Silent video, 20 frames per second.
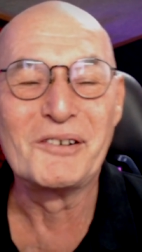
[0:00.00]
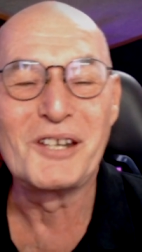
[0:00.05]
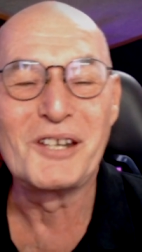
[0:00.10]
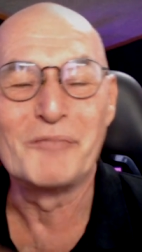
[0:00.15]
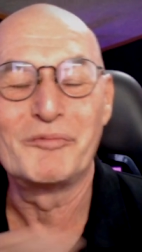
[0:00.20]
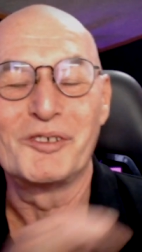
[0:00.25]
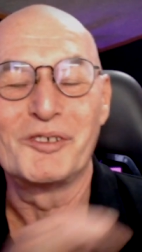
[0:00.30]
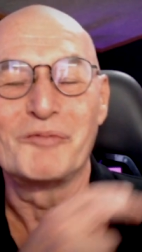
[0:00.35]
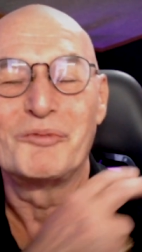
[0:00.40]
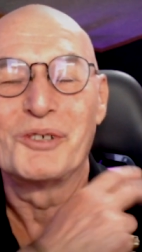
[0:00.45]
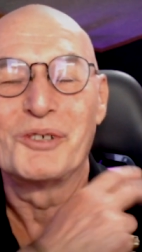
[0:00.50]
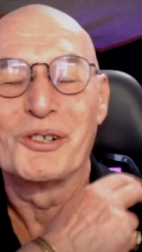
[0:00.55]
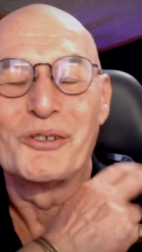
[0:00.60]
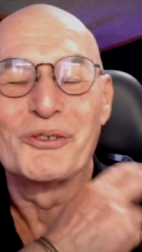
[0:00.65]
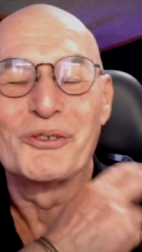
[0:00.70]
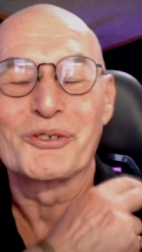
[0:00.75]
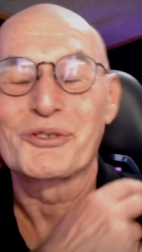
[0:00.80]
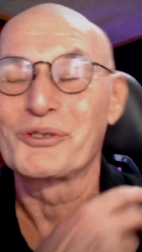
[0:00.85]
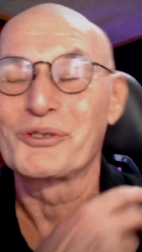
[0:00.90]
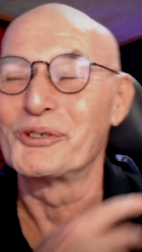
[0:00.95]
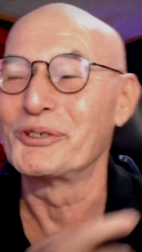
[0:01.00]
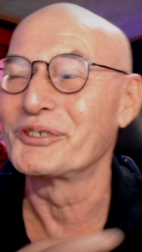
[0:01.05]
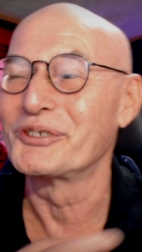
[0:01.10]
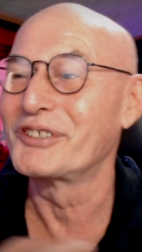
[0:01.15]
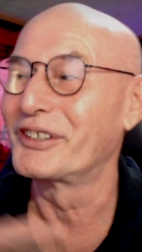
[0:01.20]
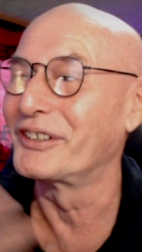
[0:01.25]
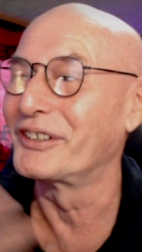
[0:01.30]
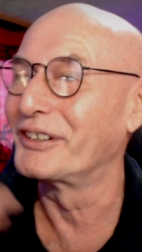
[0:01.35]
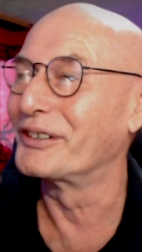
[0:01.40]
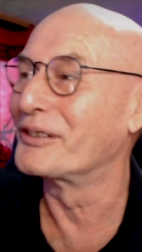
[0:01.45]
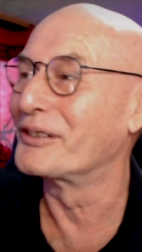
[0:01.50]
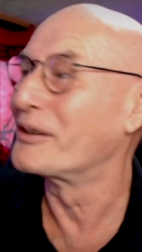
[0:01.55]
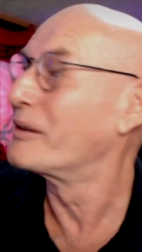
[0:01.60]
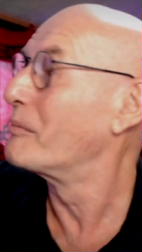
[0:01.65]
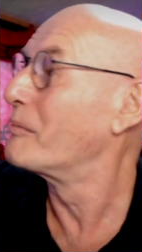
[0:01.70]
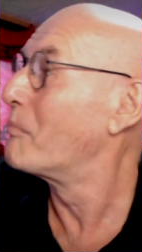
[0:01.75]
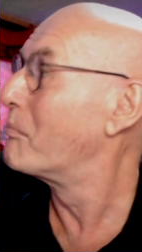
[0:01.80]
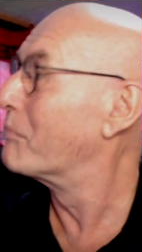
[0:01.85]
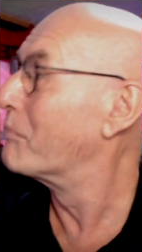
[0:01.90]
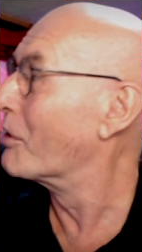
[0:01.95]
tipping me on the shoulder, you know,
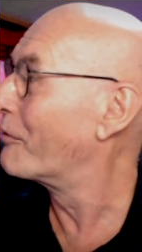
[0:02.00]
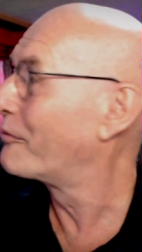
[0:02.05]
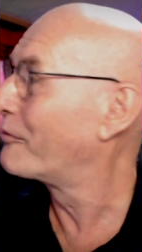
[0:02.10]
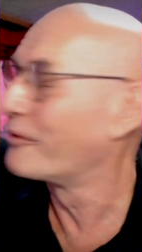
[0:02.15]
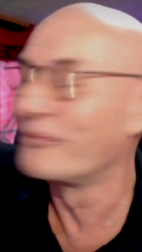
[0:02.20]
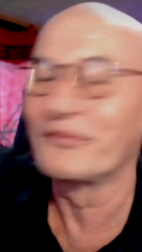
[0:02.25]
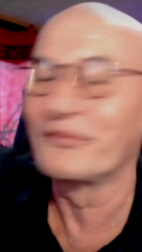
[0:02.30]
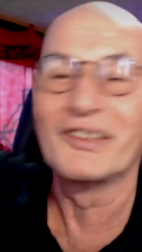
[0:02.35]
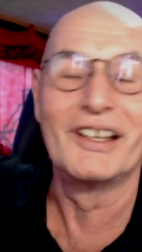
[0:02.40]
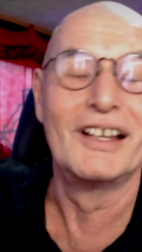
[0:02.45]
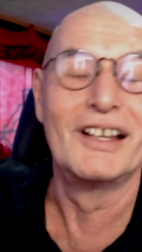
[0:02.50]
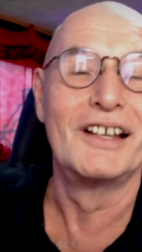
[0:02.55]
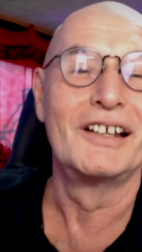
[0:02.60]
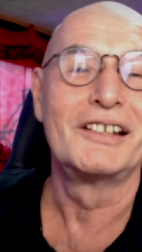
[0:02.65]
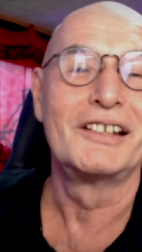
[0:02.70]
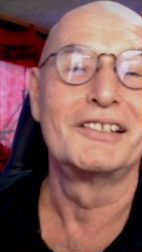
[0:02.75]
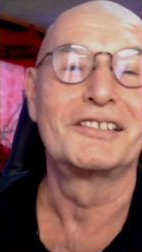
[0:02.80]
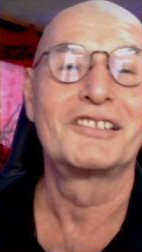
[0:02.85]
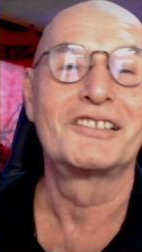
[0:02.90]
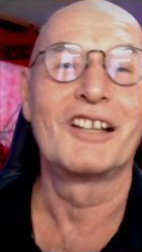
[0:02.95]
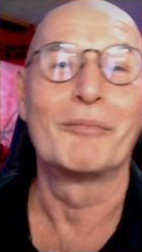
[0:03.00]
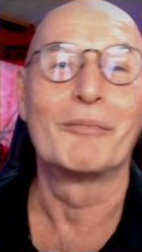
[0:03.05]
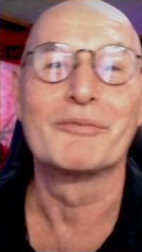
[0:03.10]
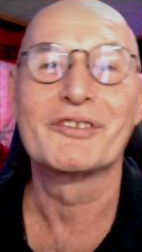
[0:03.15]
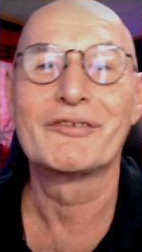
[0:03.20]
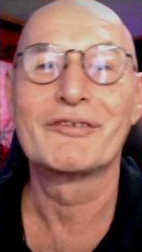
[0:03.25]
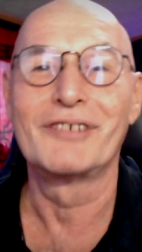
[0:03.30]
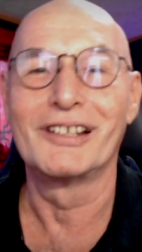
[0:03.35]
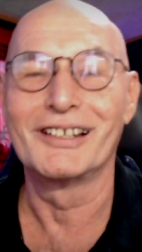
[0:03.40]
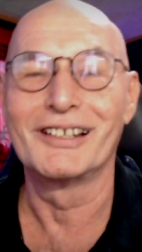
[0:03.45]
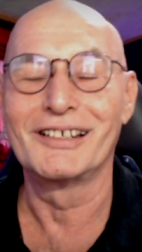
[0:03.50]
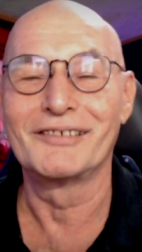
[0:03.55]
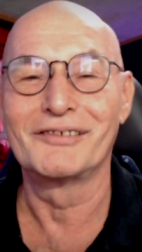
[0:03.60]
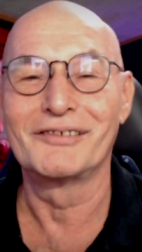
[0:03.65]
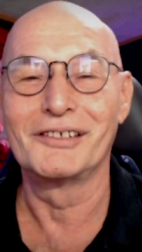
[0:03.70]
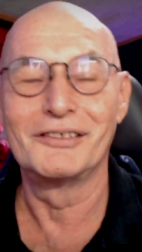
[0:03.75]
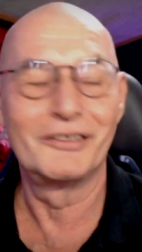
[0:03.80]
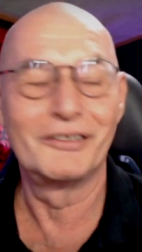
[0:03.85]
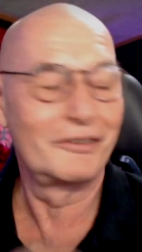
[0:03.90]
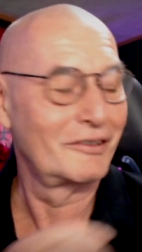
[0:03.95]
and poof, it comes flying.
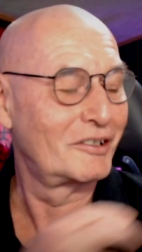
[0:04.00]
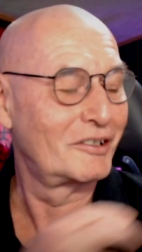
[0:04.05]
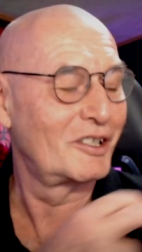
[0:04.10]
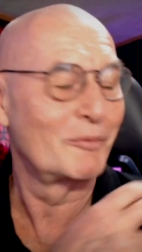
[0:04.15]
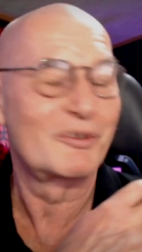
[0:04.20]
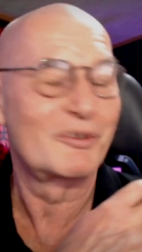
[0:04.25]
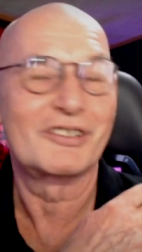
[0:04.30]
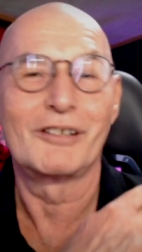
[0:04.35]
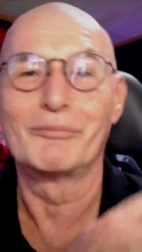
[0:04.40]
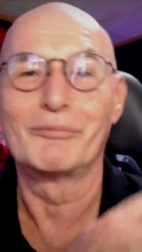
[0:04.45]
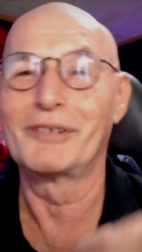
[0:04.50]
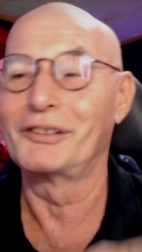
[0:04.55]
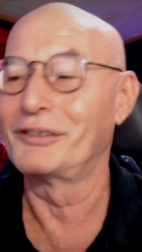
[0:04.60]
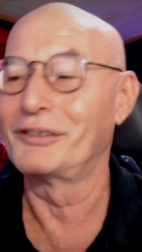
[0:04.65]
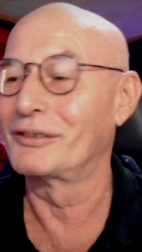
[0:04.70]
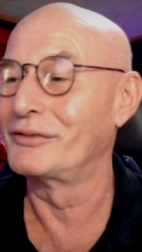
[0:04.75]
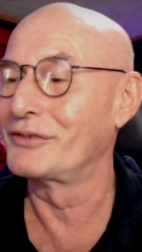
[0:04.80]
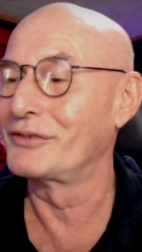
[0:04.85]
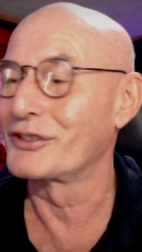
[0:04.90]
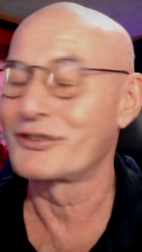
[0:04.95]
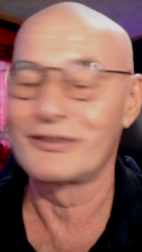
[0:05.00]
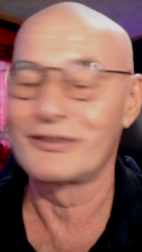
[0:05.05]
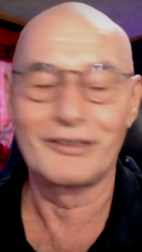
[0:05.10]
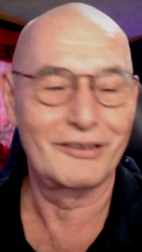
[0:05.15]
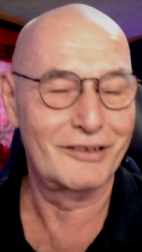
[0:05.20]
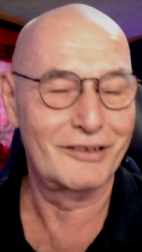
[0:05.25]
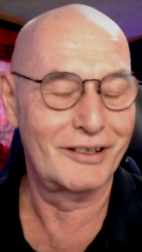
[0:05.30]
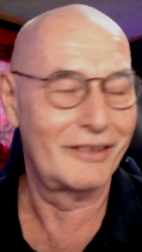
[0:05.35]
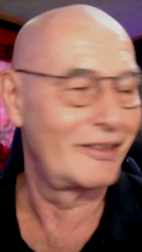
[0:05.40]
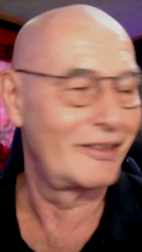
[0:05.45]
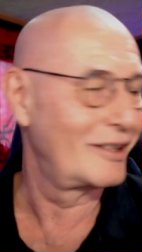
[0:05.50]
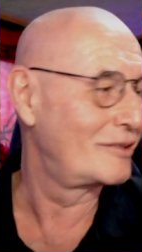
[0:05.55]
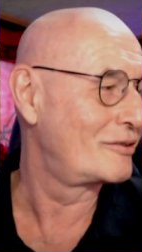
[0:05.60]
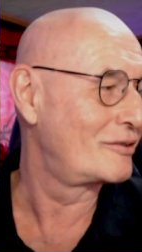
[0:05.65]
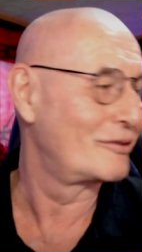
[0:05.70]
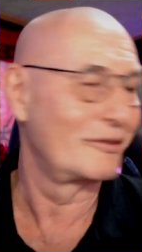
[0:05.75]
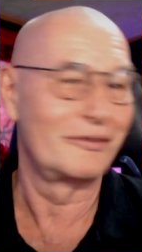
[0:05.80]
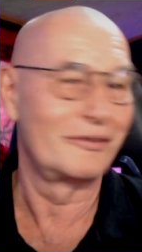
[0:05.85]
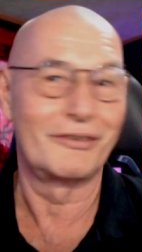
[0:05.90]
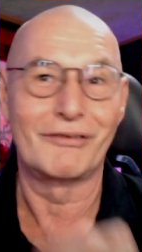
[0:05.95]
You know, you tip somebody on the shoulder, they
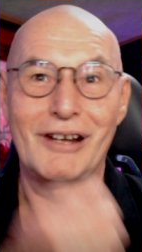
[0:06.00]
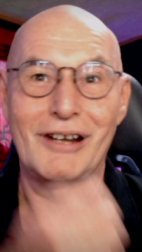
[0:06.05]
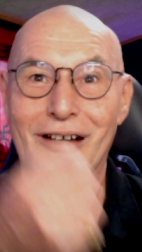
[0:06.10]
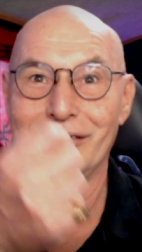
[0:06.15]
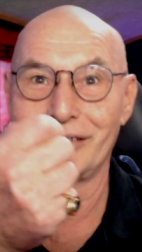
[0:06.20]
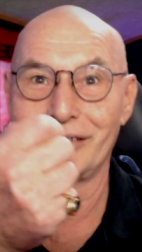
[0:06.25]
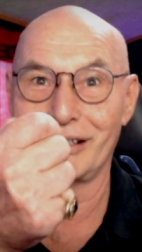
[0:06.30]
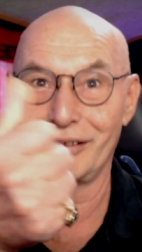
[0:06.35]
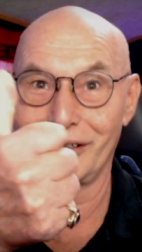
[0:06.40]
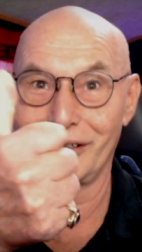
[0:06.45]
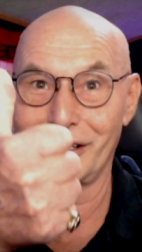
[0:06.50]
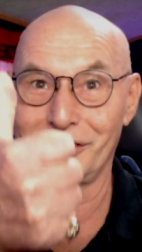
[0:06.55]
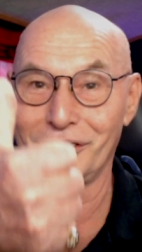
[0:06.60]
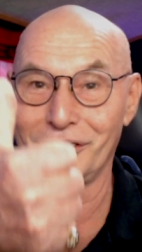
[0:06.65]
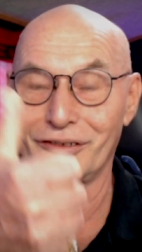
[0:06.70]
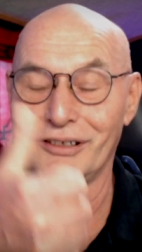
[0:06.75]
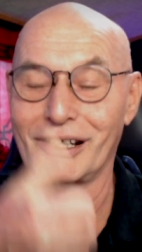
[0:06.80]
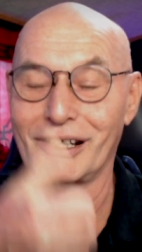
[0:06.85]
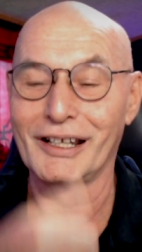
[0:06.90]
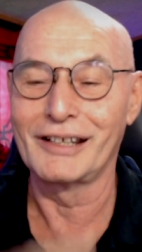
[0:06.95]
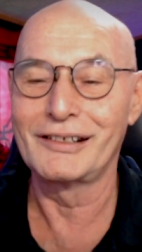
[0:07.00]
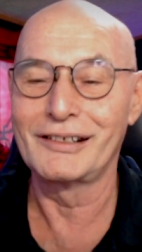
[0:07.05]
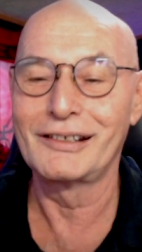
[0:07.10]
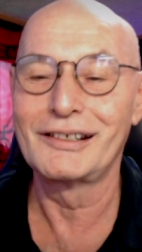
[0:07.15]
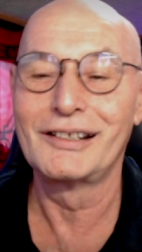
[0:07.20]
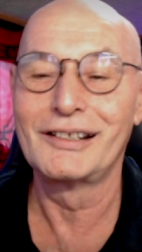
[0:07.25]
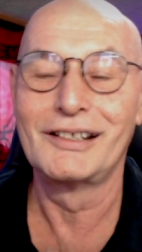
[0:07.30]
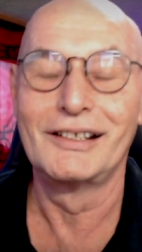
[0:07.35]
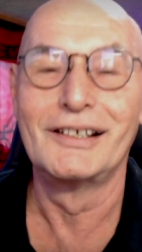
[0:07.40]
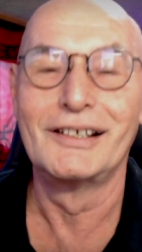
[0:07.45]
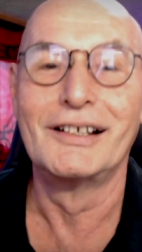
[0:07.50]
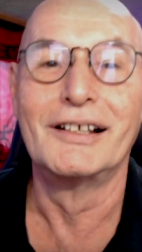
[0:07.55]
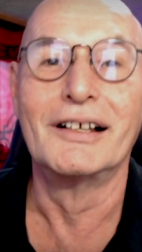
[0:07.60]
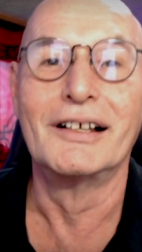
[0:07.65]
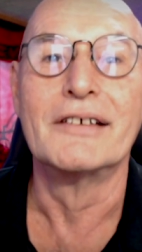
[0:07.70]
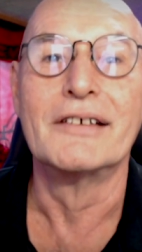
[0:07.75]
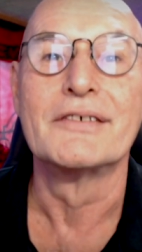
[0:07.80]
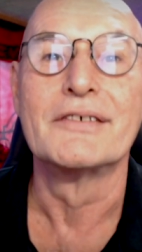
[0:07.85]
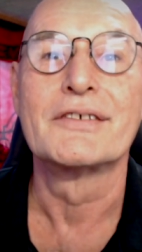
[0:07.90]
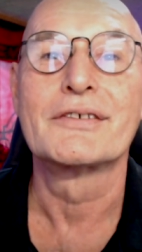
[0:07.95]
turn around and then you light it.
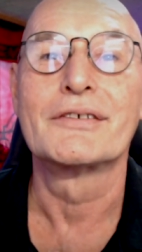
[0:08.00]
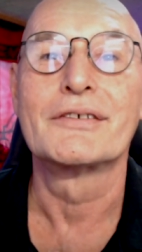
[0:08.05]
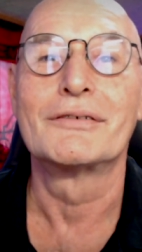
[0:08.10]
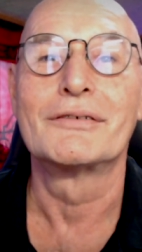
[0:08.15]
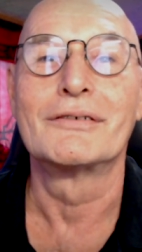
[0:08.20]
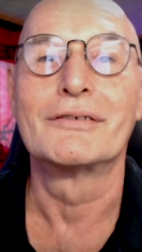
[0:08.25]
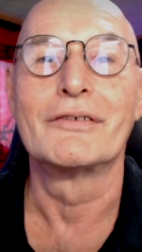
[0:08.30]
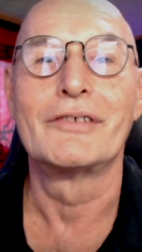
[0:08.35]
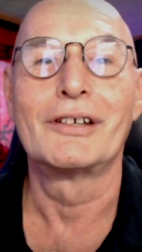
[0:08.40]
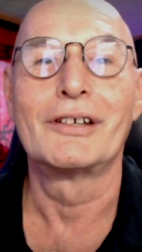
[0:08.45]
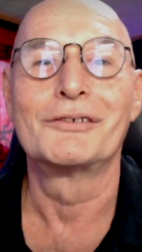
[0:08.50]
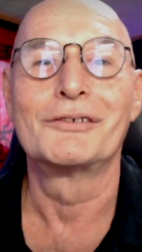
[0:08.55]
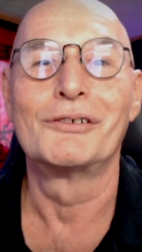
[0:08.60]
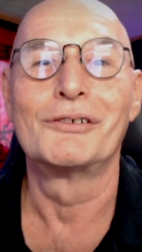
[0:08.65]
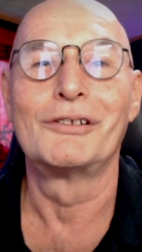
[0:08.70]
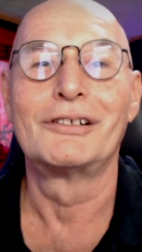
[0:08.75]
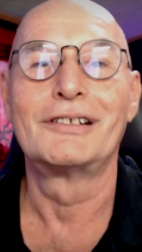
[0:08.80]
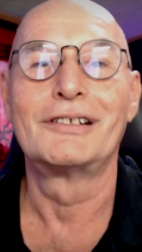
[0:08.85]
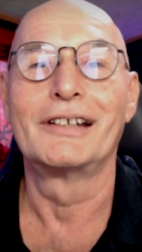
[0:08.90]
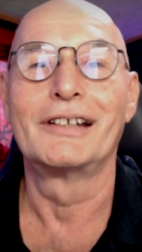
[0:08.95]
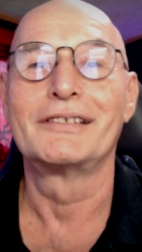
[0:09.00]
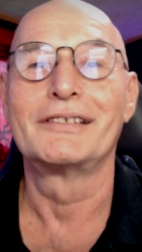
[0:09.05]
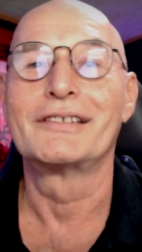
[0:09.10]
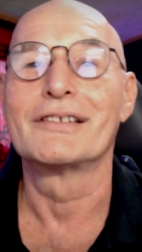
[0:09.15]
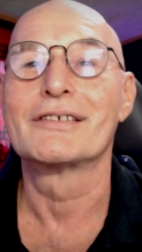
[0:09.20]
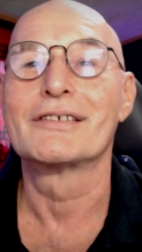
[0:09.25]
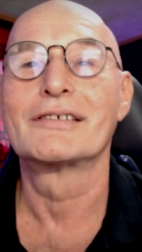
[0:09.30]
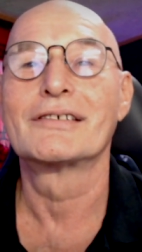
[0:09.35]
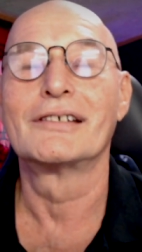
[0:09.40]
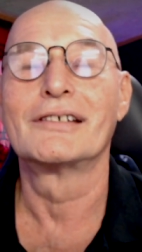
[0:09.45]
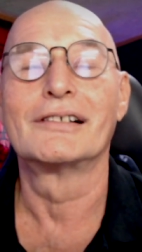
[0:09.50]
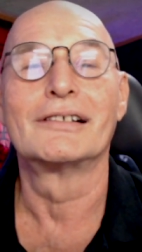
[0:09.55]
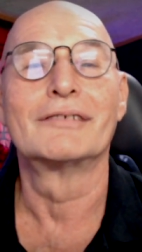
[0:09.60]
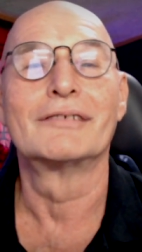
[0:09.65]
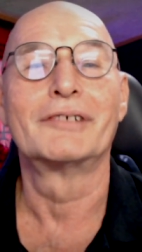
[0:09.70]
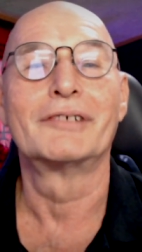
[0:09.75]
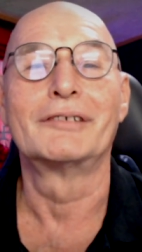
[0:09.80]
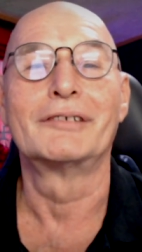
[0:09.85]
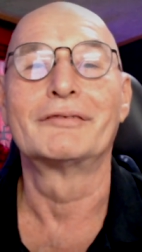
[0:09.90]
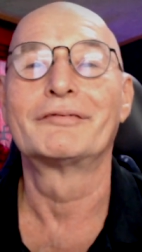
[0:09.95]
So their lighters are
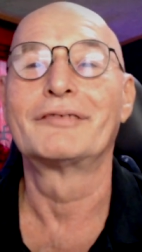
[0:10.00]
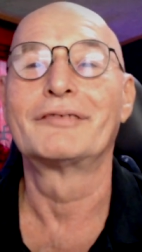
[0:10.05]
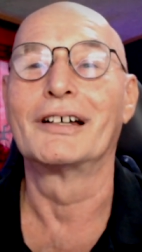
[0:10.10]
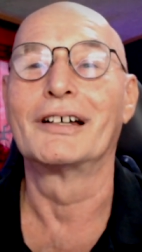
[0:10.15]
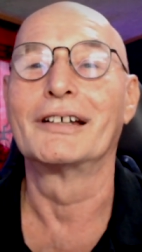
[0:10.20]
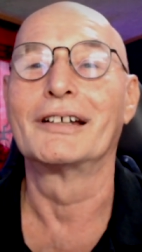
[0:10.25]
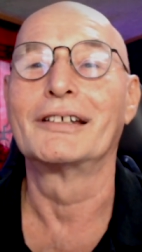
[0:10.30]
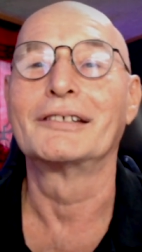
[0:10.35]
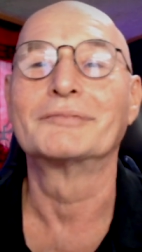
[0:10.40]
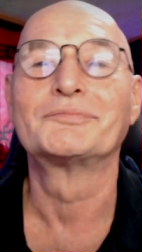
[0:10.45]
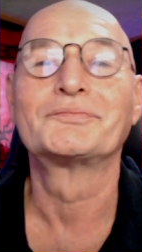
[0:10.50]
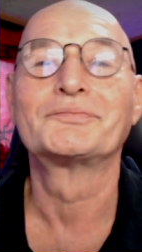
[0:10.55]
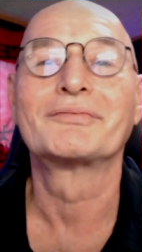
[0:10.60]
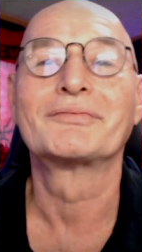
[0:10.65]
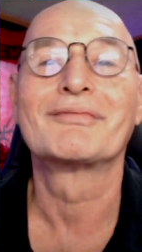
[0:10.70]
when flying.